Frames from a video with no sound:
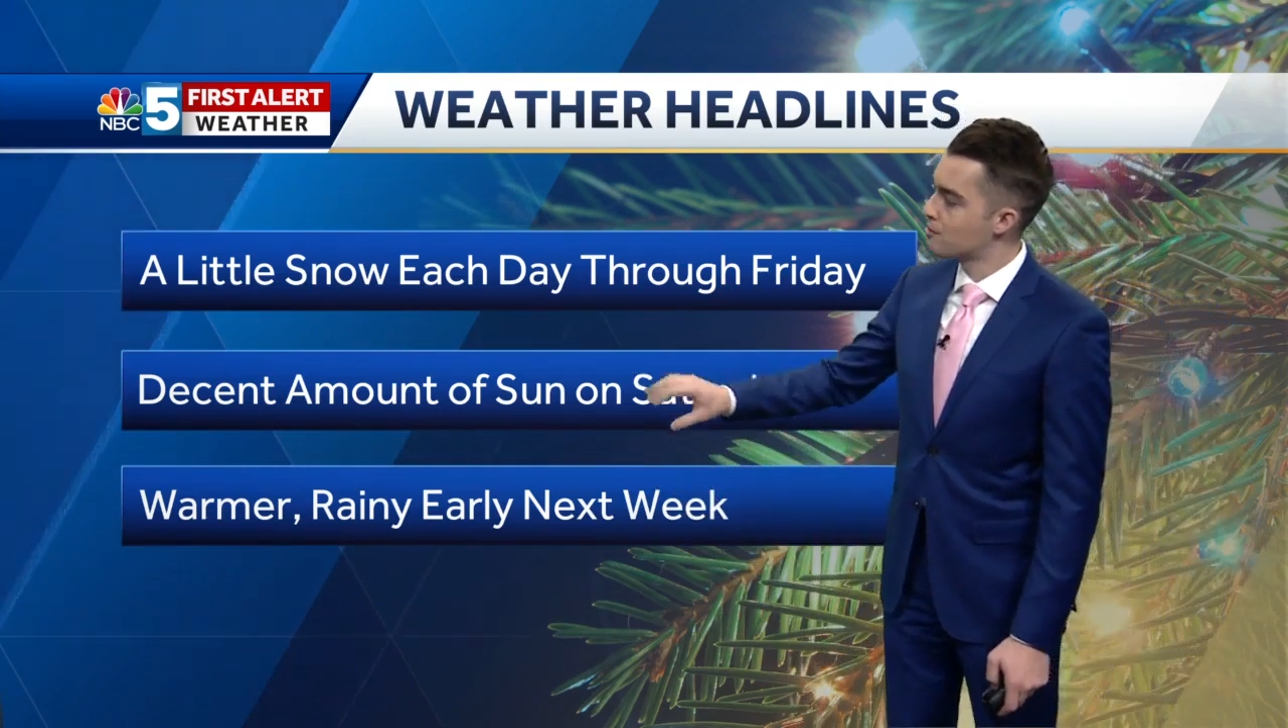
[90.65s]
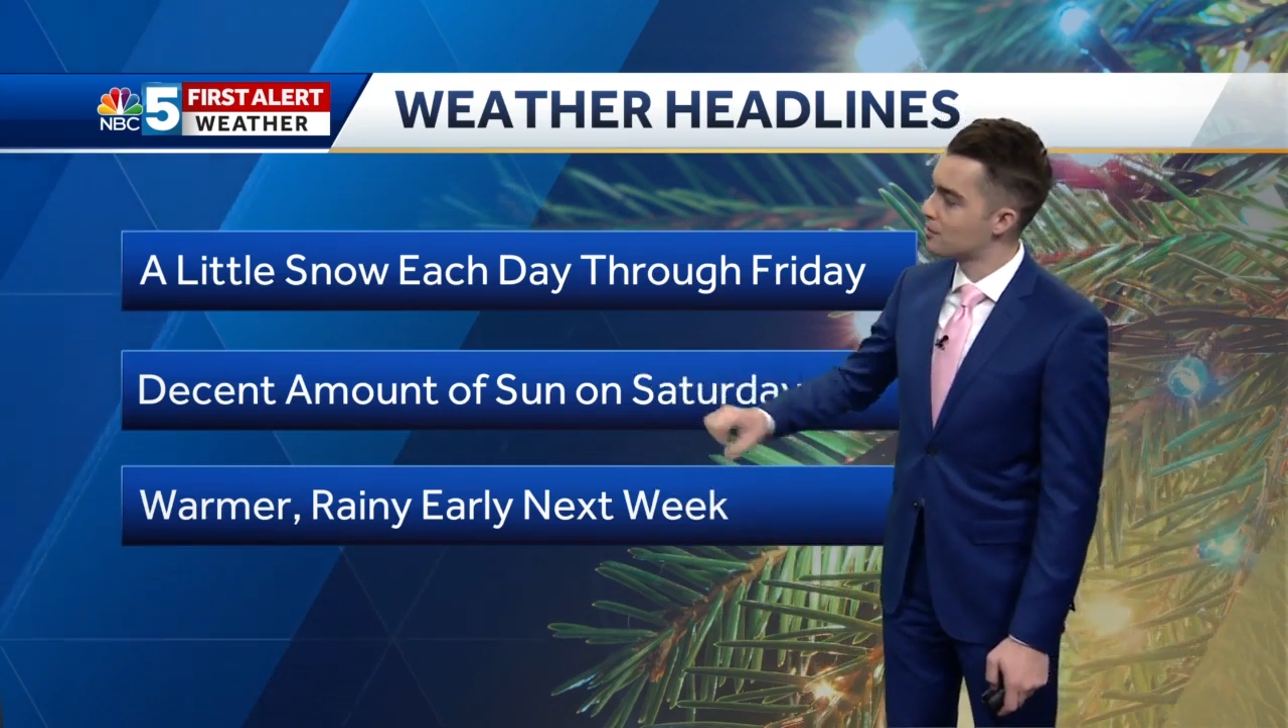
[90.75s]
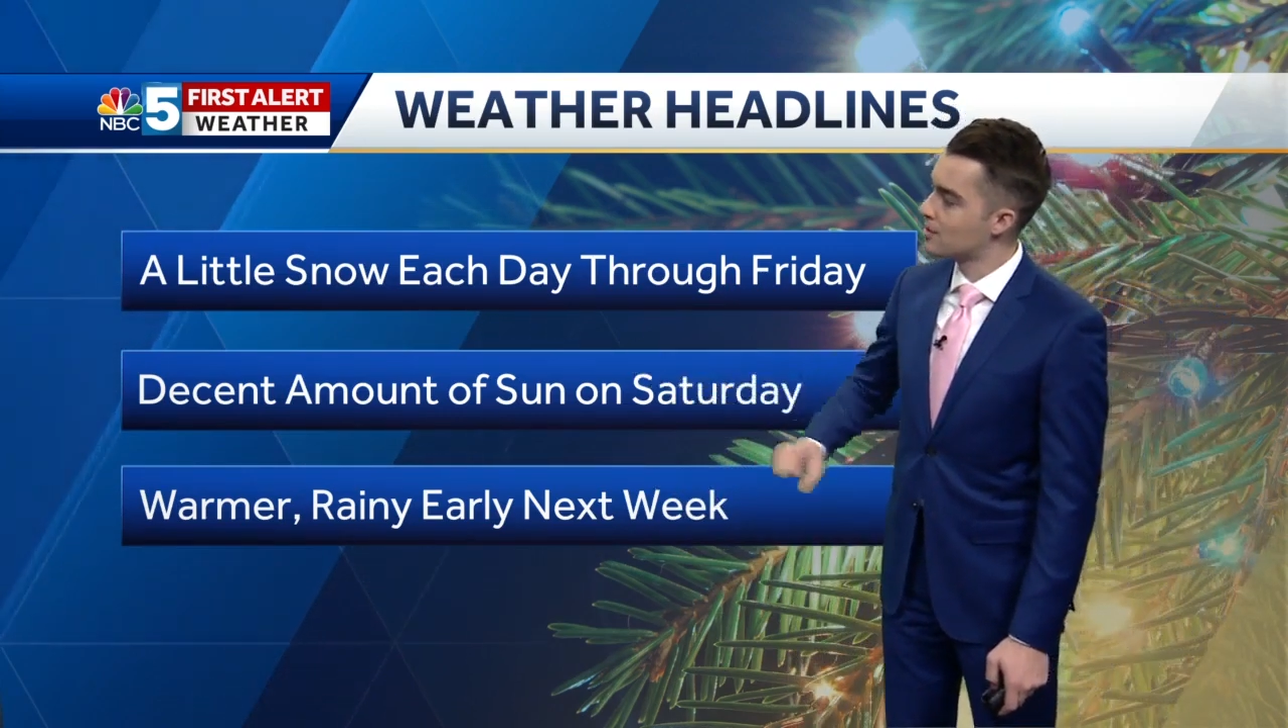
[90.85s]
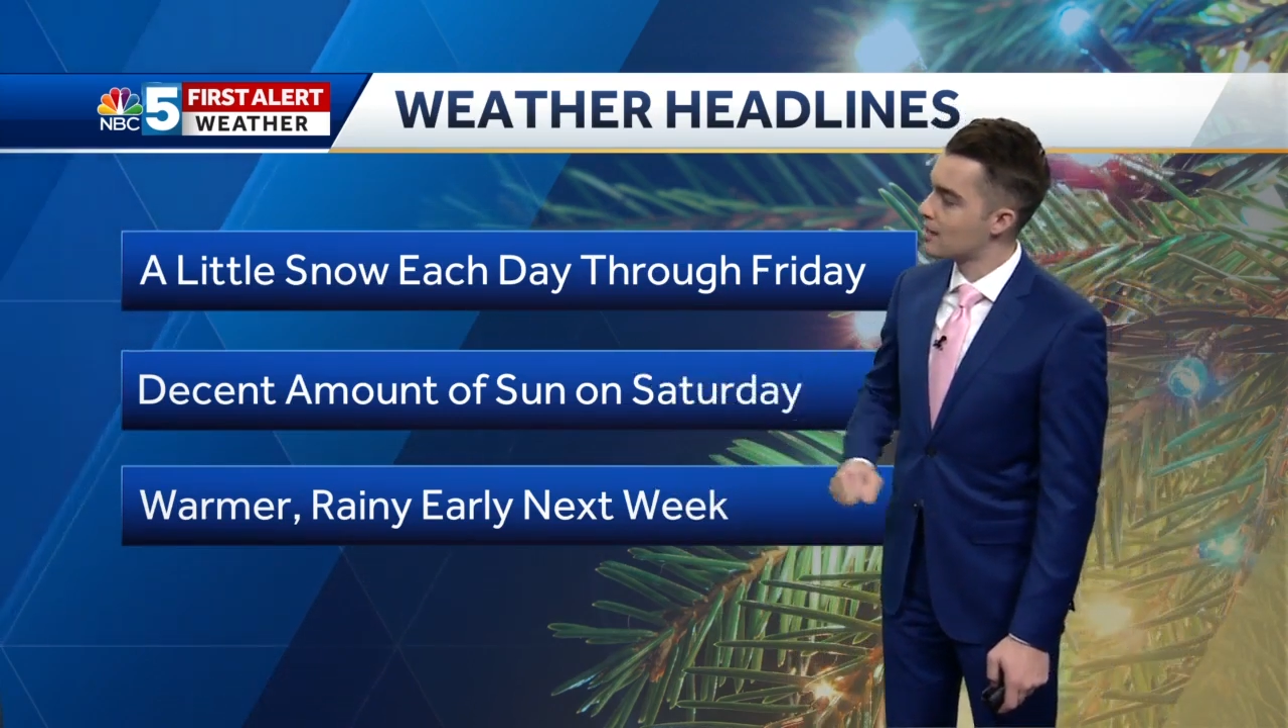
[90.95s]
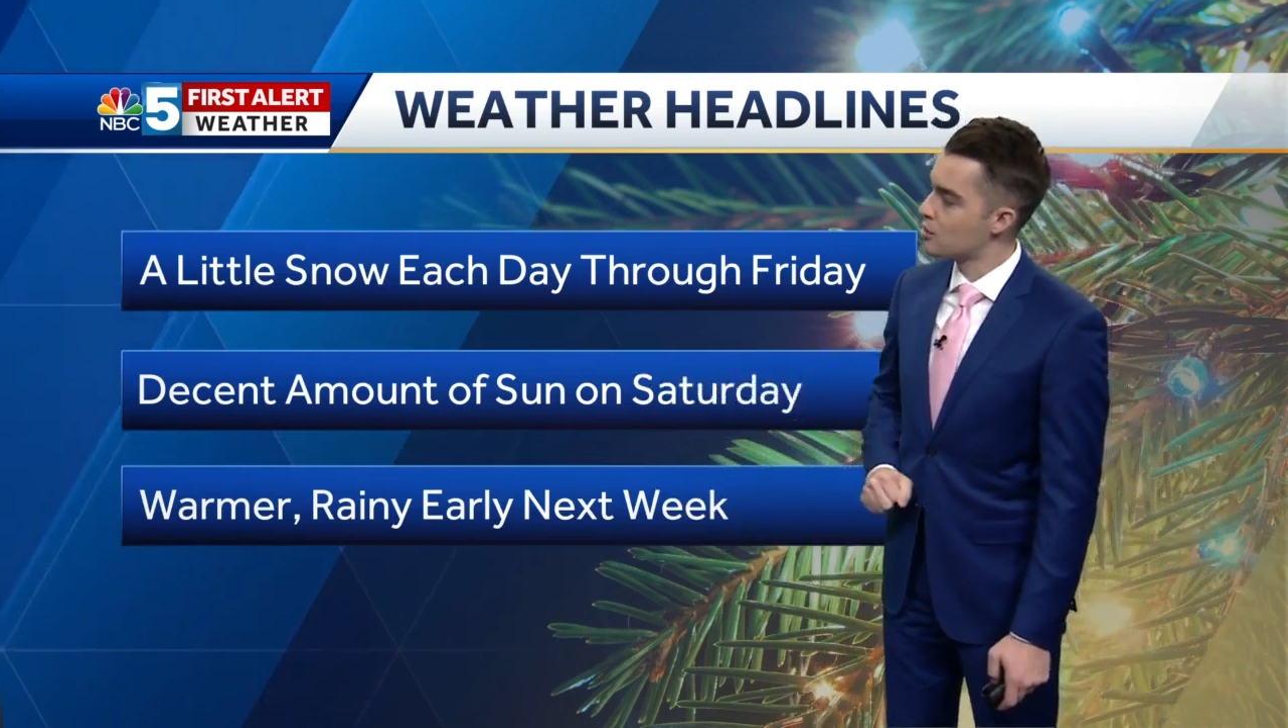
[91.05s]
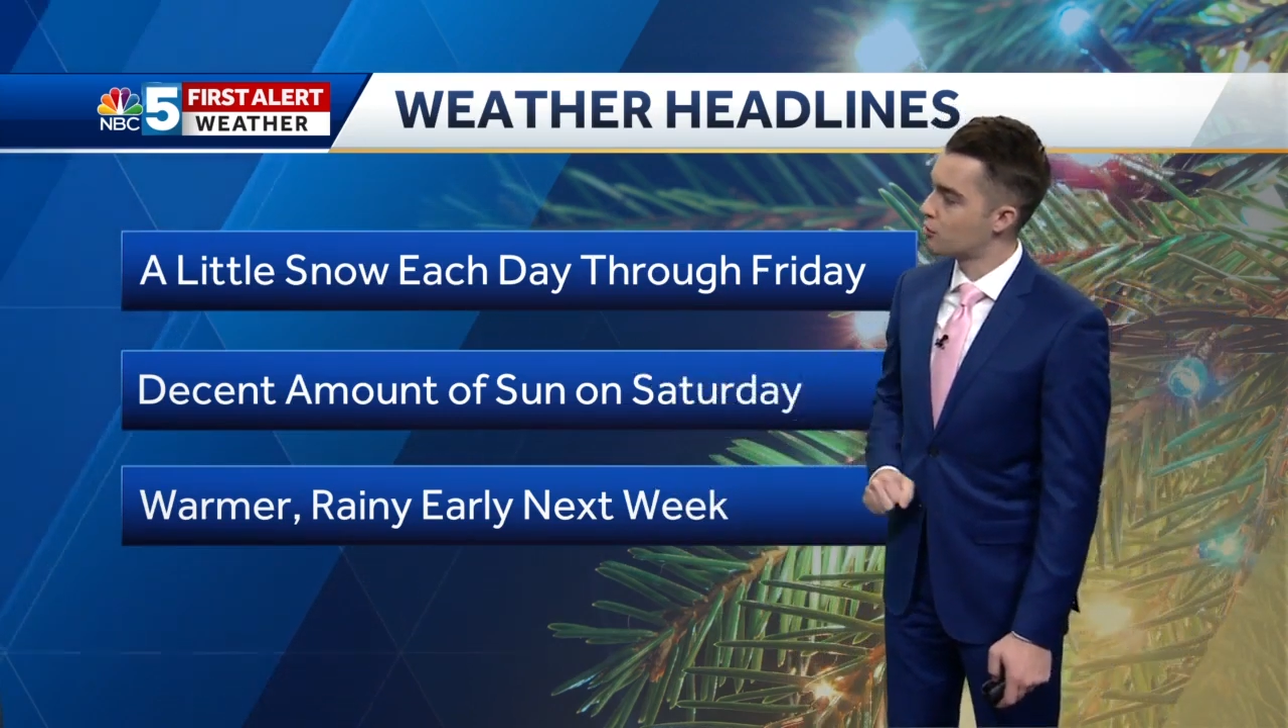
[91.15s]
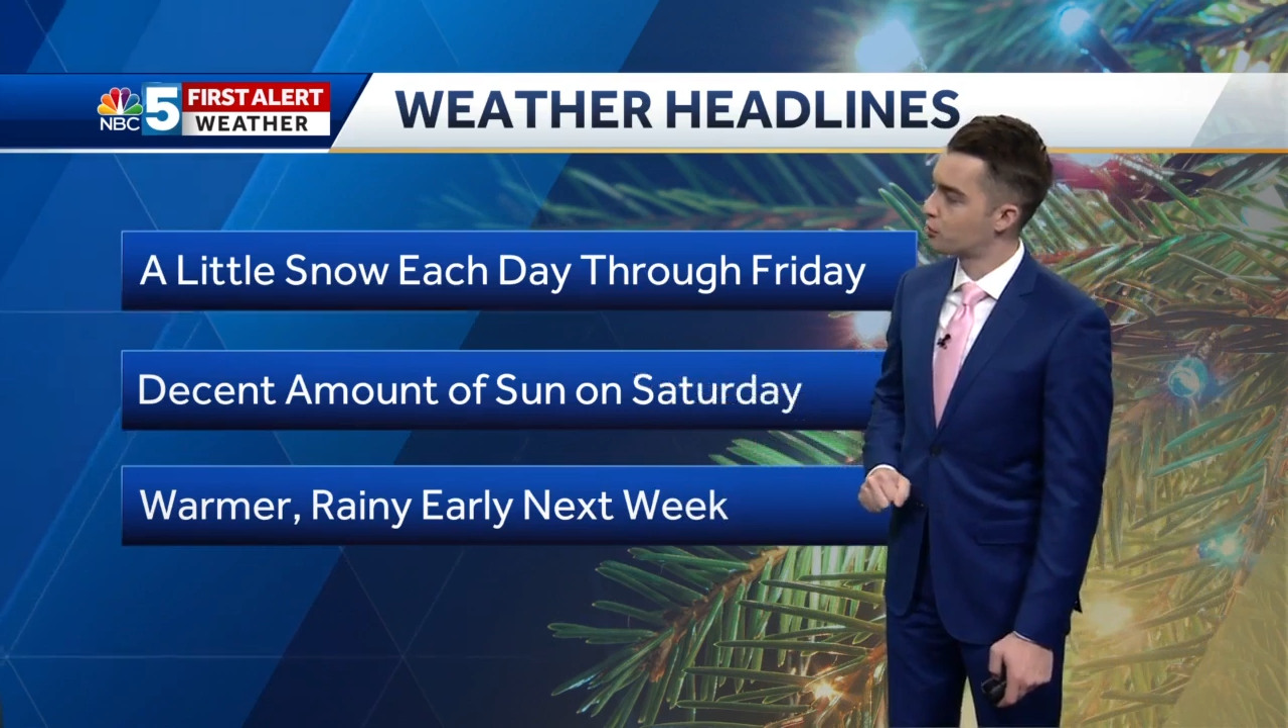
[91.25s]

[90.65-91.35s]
the potential